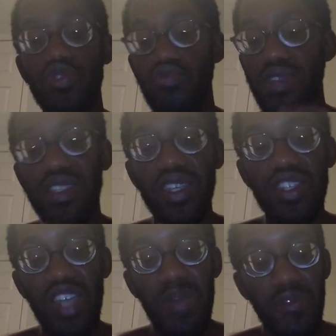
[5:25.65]
do, let's say
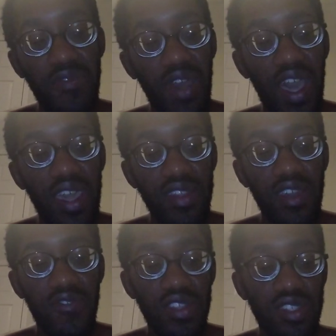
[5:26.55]
Shopify,
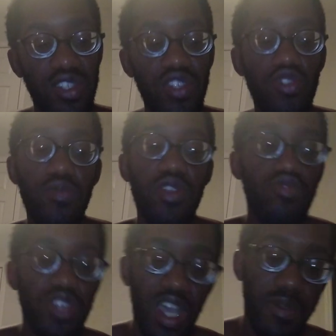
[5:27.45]
like for instance, she told me to
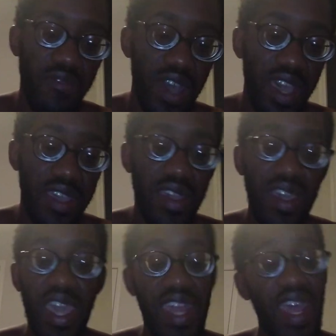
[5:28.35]
do Shopify,
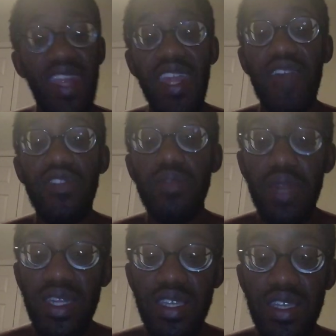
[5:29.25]
and I didn't have the
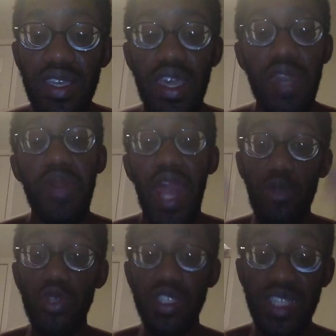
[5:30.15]
money, but I was